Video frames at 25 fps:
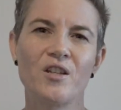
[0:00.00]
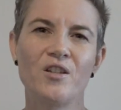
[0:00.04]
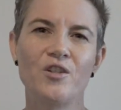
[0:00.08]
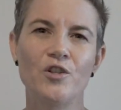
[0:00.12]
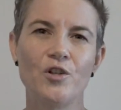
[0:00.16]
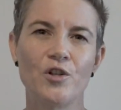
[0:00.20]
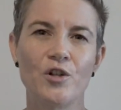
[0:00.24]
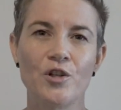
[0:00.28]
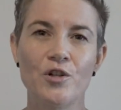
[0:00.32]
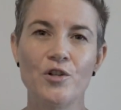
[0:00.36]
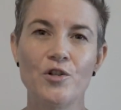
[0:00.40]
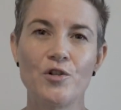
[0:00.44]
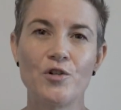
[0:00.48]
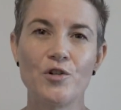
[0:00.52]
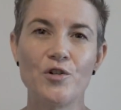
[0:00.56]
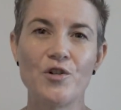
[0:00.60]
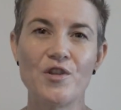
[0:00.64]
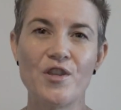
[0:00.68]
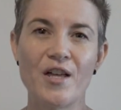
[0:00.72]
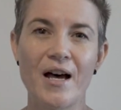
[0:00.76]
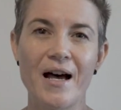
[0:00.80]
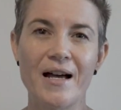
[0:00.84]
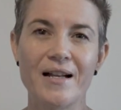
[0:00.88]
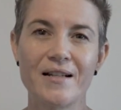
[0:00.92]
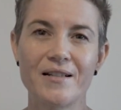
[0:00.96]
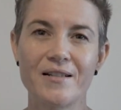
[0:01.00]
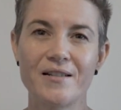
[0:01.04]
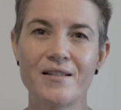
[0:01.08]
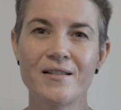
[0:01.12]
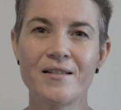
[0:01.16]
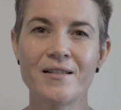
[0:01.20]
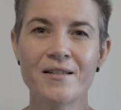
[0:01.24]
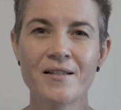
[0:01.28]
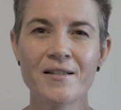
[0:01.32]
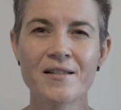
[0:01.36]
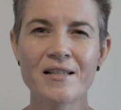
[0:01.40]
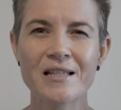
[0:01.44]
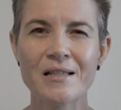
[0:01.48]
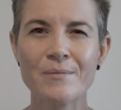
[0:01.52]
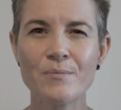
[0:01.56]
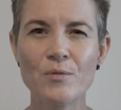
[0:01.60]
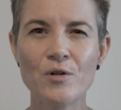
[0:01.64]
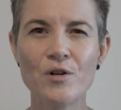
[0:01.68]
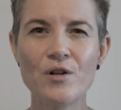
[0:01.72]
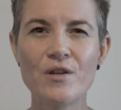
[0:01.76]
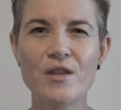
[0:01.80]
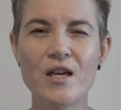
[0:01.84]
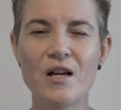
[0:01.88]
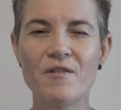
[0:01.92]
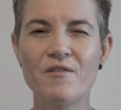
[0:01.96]
you can do that just to
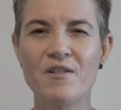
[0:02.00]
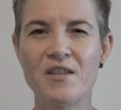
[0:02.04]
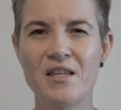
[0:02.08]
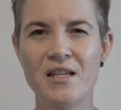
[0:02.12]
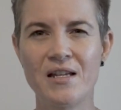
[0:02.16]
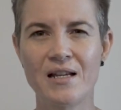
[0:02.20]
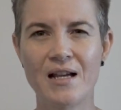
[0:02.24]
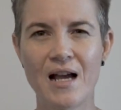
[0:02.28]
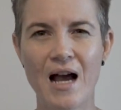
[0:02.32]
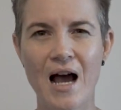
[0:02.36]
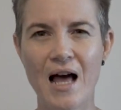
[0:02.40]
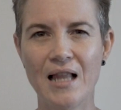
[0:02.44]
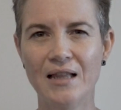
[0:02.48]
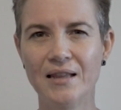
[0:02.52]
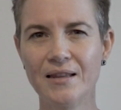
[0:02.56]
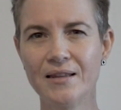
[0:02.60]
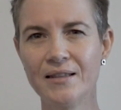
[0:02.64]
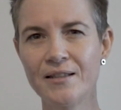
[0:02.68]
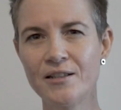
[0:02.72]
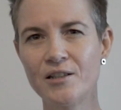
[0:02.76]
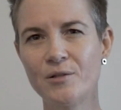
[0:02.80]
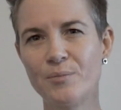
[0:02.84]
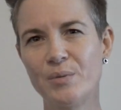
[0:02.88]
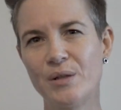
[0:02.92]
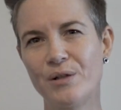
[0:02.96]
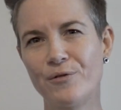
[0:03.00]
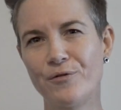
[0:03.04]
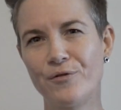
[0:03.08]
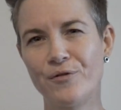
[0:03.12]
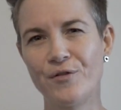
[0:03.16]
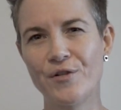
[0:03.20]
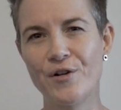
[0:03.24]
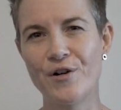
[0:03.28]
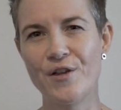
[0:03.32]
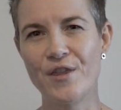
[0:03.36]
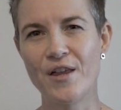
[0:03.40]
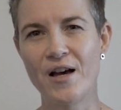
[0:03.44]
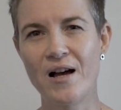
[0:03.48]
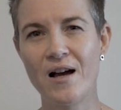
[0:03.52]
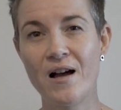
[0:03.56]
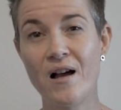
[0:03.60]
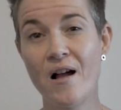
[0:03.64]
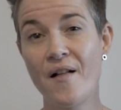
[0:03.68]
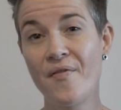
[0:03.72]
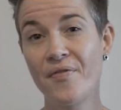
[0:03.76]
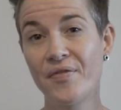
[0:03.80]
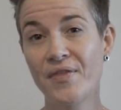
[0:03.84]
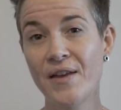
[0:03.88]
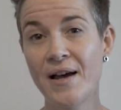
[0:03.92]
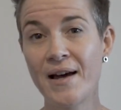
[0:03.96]
smooth everything a little bit further,
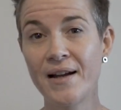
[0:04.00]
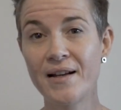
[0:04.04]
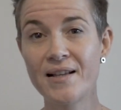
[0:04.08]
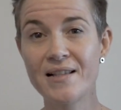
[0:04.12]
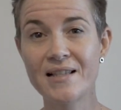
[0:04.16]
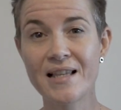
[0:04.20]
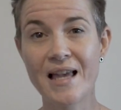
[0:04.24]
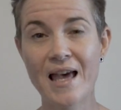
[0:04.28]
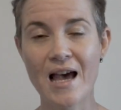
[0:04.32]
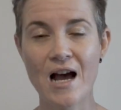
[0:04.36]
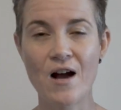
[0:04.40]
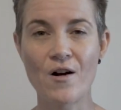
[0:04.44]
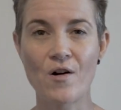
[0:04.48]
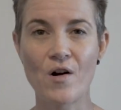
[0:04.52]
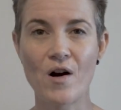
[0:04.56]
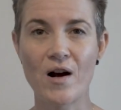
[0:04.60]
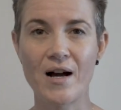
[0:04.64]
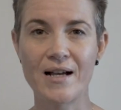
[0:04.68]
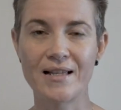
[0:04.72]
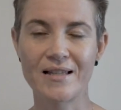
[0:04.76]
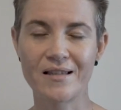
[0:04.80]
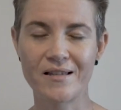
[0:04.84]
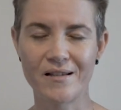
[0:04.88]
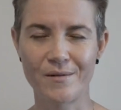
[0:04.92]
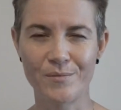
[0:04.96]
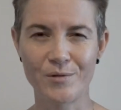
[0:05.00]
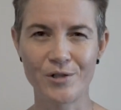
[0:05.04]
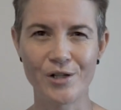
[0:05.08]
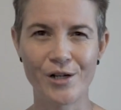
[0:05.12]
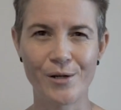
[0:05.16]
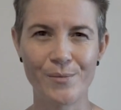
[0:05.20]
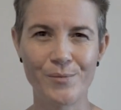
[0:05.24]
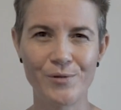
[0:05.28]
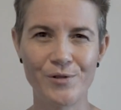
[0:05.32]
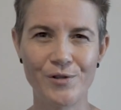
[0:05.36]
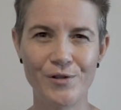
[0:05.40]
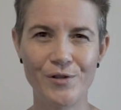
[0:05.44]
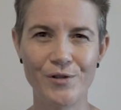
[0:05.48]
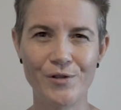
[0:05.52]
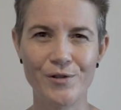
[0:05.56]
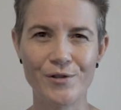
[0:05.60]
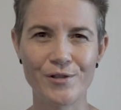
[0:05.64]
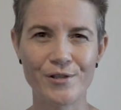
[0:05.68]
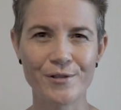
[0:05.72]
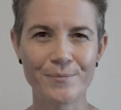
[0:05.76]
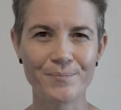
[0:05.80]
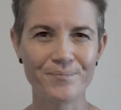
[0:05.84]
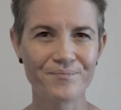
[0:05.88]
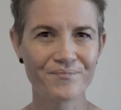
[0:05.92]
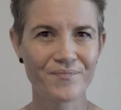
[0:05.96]
and that is how I sometimes
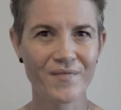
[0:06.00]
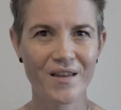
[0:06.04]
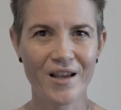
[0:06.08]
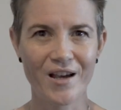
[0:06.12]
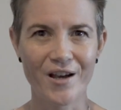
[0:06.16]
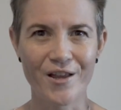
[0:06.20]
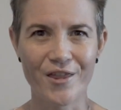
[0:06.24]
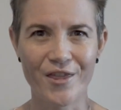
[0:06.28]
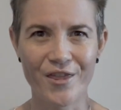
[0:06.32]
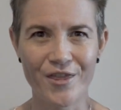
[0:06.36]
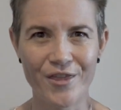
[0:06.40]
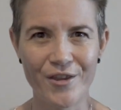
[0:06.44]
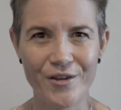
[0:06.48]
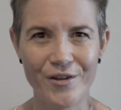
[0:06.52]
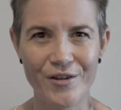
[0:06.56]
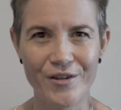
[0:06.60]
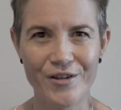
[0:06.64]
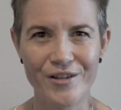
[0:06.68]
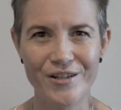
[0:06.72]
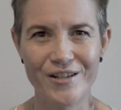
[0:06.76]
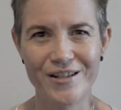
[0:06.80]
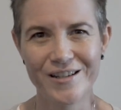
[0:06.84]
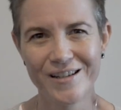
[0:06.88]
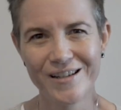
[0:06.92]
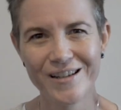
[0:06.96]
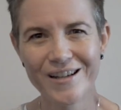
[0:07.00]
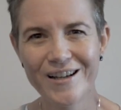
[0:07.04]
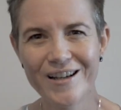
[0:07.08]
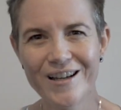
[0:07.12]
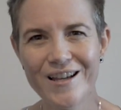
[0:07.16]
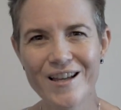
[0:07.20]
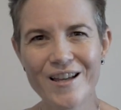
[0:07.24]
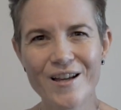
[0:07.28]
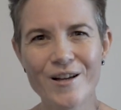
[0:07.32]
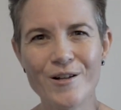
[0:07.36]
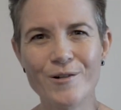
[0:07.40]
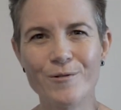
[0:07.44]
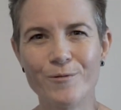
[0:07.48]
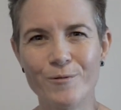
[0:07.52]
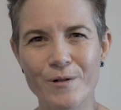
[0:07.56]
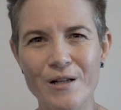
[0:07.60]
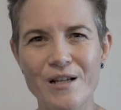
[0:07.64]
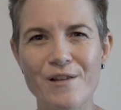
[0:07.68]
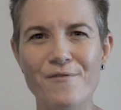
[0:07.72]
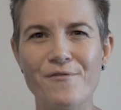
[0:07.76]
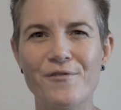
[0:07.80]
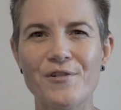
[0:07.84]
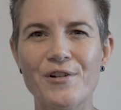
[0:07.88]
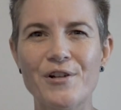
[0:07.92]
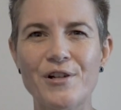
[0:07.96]
use a third
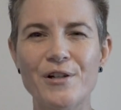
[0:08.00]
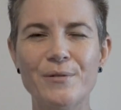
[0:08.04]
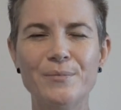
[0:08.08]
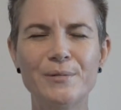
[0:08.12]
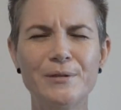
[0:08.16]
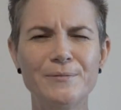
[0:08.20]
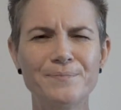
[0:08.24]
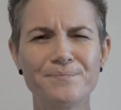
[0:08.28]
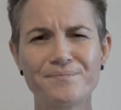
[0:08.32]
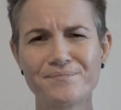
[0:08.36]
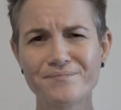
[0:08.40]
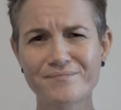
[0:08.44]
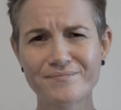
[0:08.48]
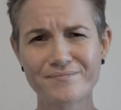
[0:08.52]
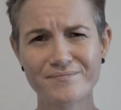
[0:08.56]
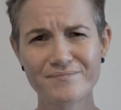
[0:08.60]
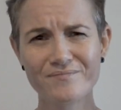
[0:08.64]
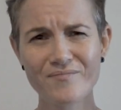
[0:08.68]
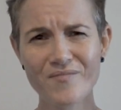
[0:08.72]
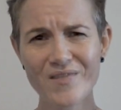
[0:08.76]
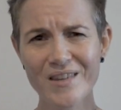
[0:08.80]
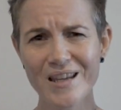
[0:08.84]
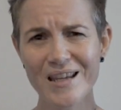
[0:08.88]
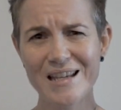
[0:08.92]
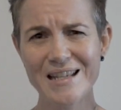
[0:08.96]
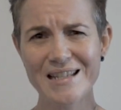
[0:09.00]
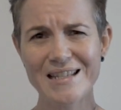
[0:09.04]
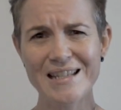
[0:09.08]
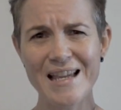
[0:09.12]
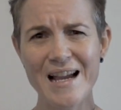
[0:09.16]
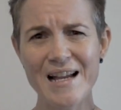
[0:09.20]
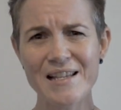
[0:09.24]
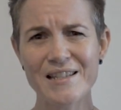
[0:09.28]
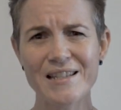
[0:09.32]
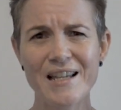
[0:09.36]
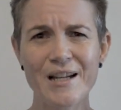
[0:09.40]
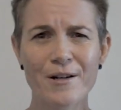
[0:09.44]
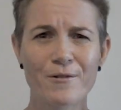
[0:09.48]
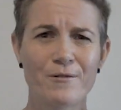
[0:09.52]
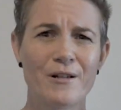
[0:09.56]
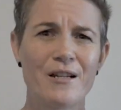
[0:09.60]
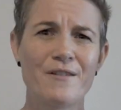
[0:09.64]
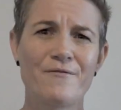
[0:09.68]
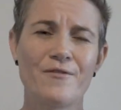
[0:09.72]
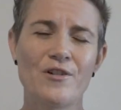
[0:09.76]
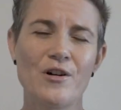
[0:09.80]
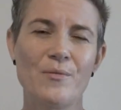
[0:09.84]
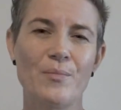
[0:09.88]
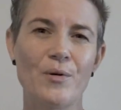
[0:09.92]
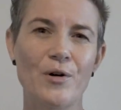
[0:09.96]
reverb. It sounds like
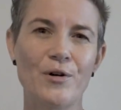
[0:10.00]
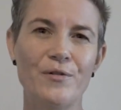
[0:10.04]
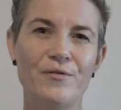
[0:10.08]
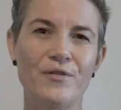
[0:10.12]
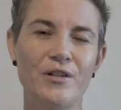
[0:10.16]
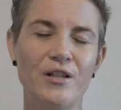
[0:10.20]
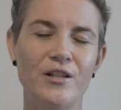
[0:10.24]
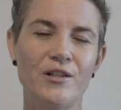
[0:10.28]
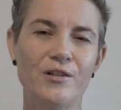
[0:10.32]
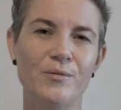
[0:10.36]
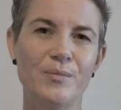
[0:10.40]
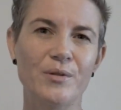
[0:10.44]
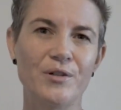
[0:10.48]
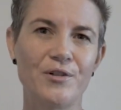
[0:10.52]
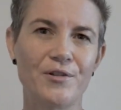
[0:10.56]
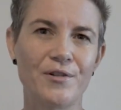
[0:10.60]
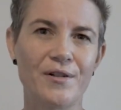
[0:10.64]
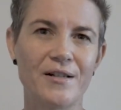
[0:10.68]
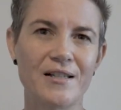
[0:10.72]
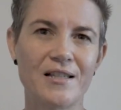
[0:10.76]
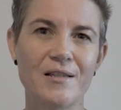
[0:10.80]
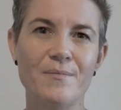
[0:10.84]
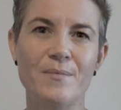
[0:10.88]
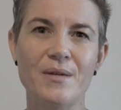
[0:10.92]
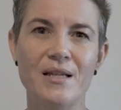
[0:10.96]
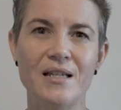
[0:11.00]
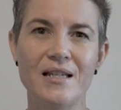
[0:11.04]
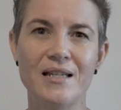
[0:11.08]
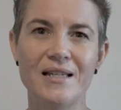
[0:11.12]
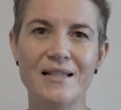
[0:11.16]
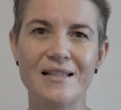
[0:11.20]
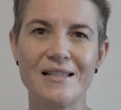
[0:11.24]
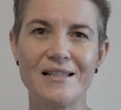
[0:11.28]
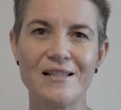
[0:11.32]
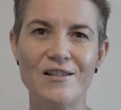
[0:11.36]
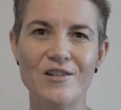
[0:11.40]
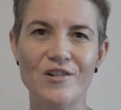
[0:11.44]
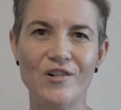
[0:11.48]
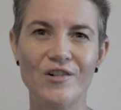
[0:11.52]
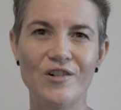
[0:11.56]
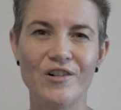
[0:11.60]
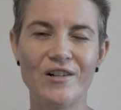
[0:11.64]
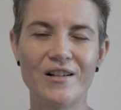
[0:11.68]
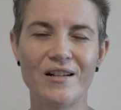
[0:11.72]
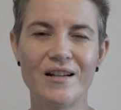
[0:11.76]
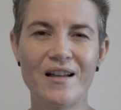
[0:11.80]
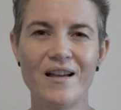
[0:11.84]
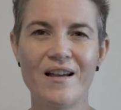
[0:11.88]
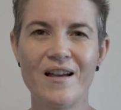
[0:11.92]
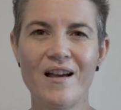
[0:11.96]
reverb overkill, but trust me, it's
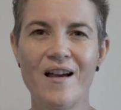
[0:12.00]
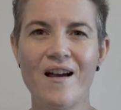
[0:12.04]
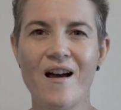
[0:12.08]
not.